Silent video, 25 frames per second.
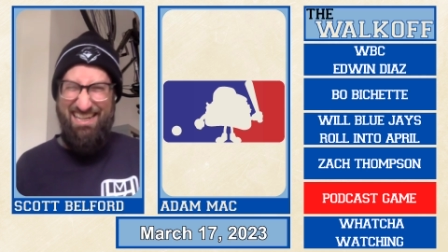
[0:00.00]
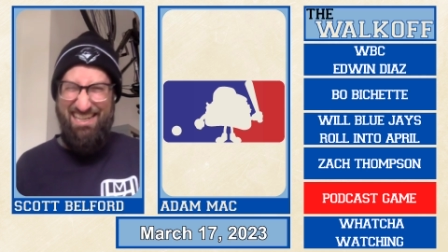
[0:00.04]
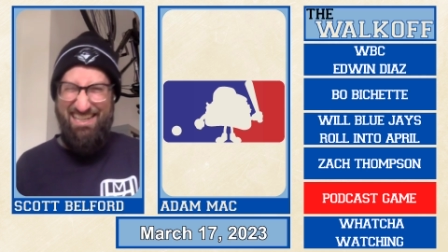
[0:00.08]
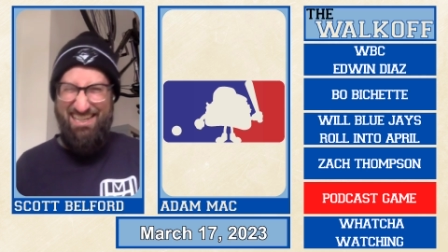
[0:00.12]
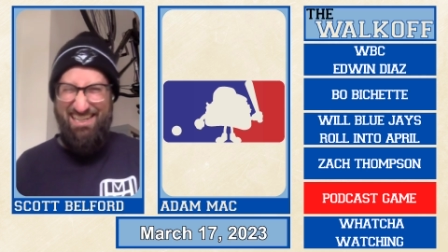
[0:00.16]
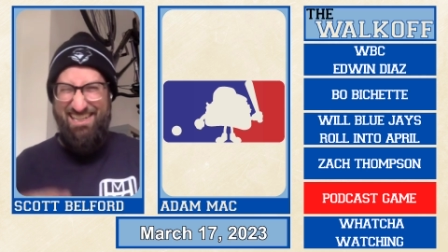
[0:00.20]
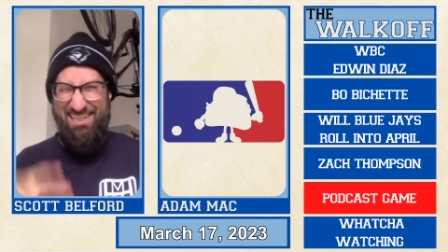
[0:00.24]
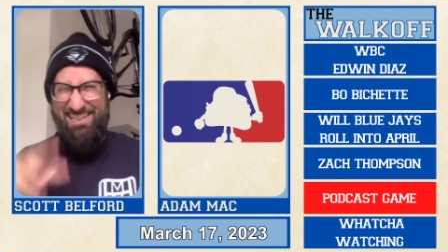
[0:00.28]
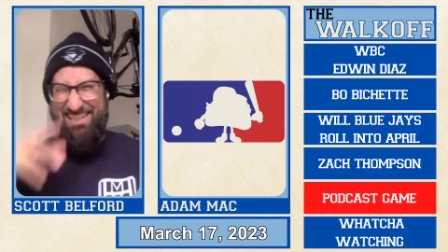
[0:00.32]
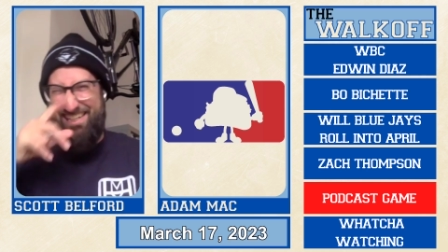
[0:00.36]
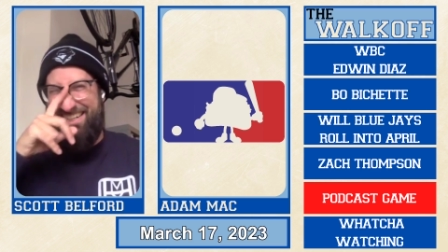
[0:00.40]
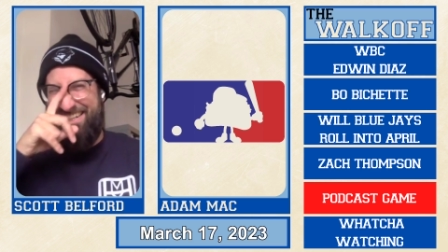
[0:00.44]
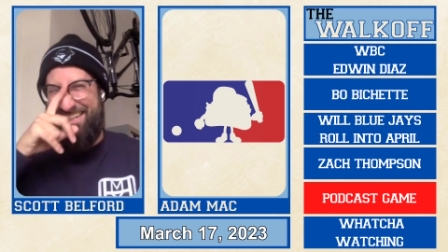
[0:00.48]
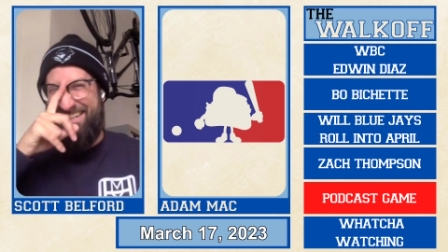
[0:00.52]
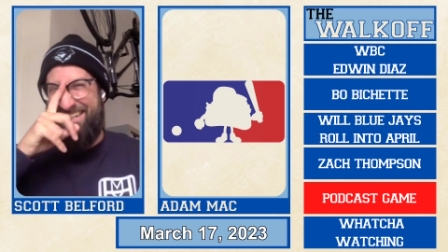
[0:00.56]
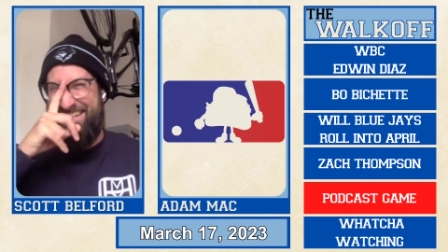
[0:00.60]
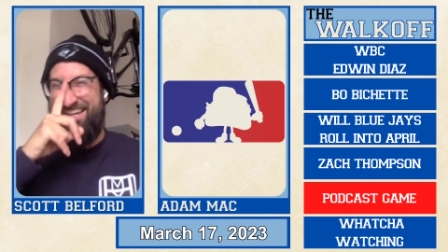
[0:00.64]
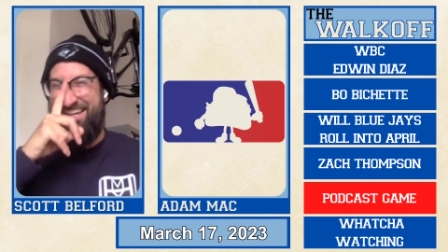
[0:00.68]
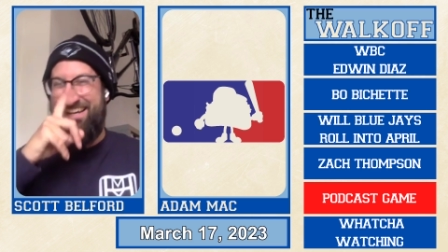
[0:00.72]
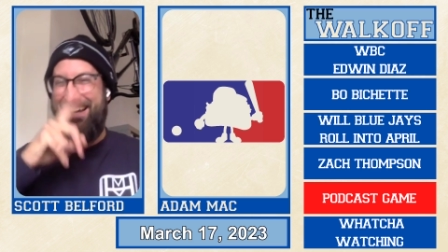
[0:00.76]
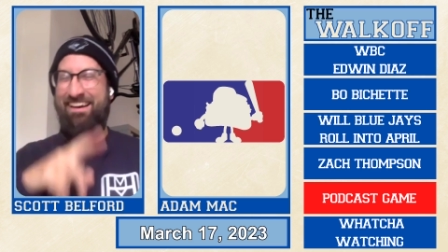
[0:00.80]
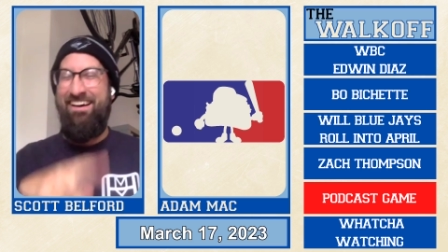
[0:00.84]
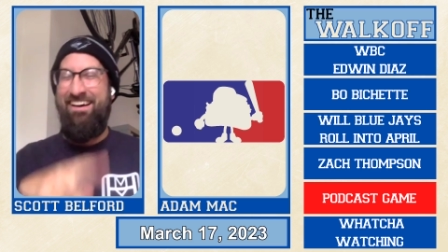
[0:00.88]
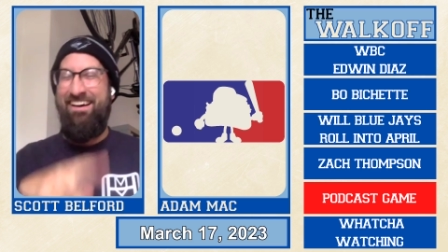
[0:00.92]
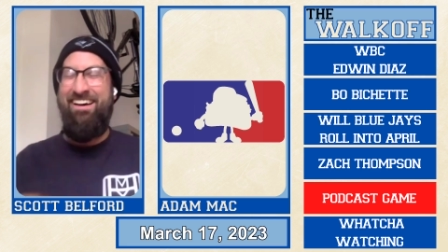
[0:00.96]
So the
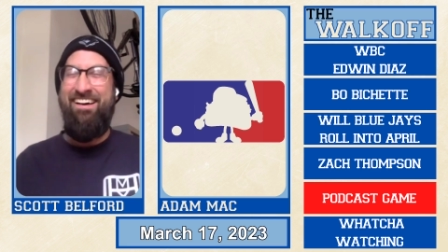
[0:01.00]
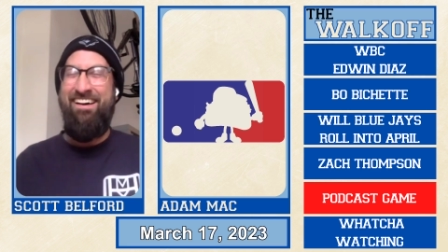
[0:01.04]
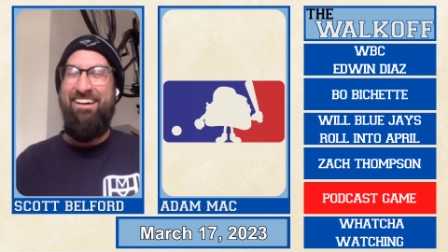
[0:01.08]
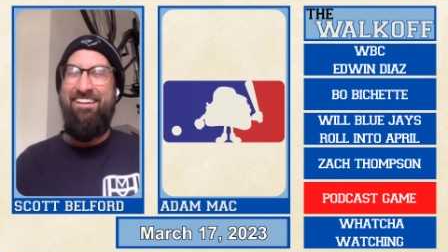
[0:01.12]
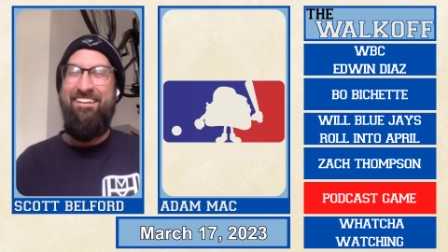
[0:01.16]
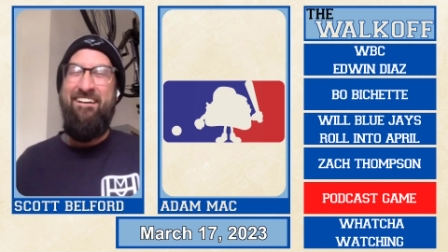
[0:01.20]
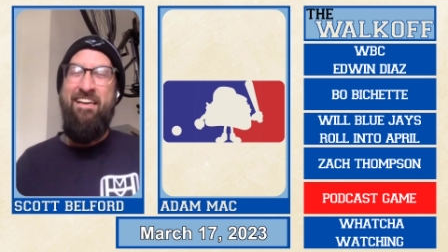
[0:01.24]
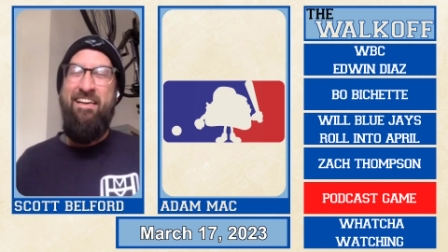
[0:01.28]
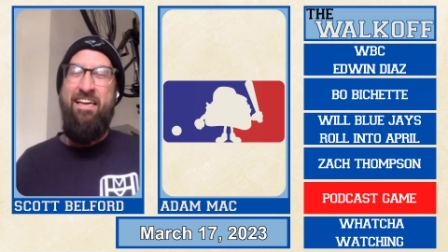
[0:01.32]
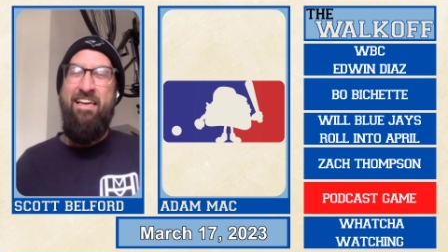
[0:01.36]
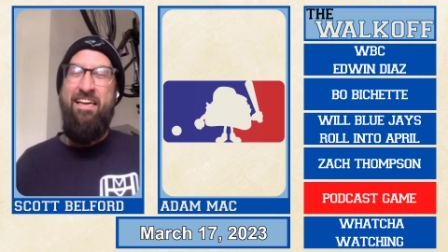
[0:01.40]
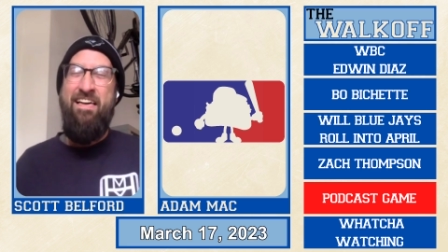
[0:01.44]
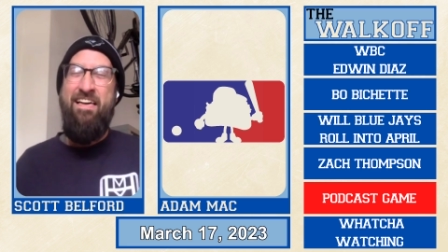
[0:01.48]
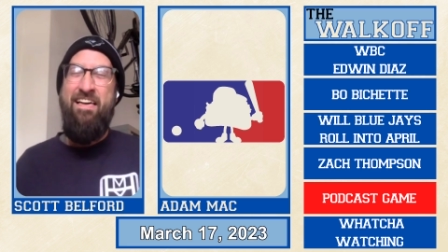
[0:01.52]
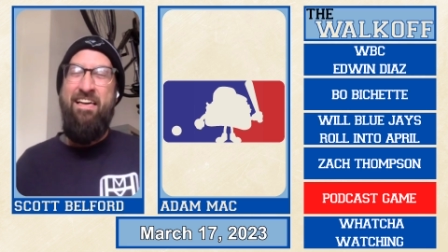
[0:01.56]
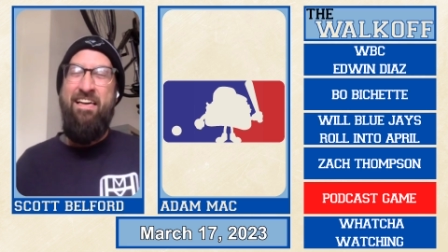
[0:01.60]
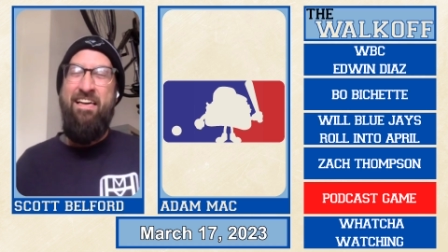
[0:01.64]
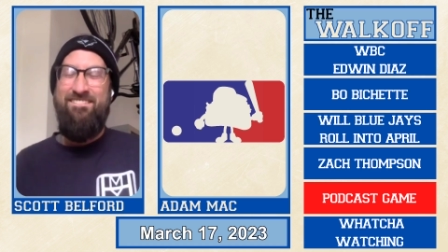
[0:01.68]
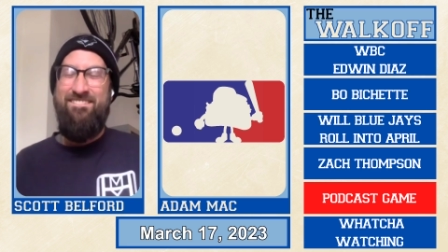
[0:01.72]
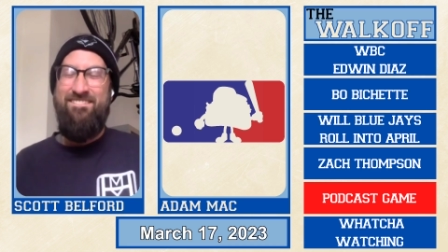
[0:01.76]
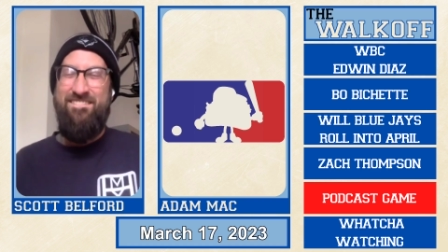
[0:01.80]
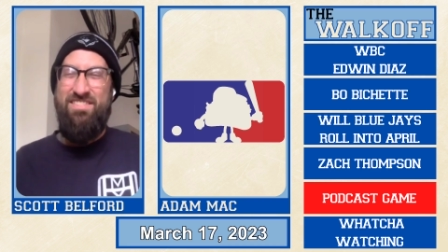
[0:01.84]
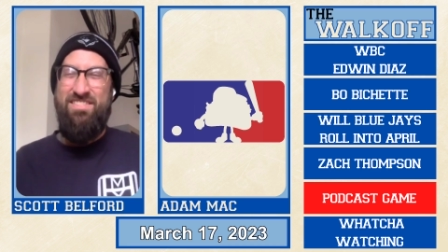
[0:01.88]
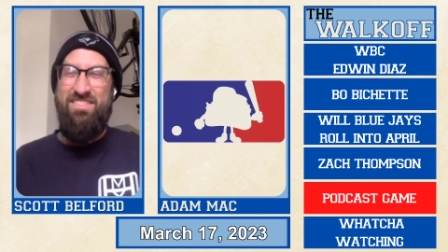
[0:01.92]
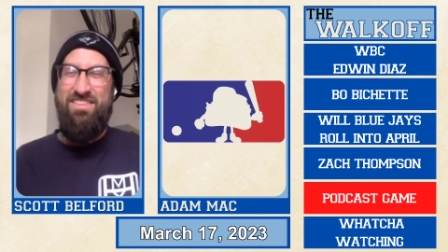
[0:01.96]
Pete and Taiwan
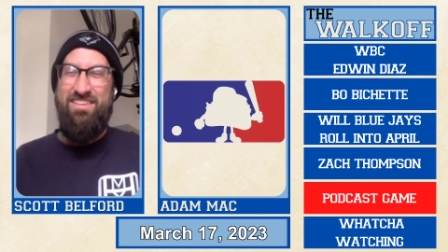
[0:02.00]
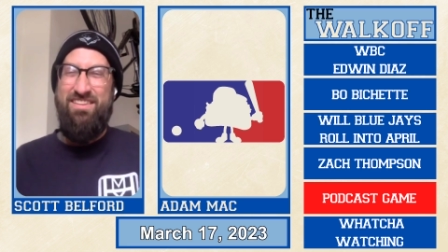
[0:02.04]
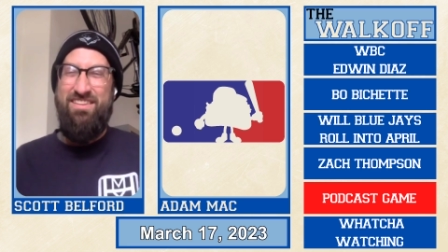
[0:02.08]
show.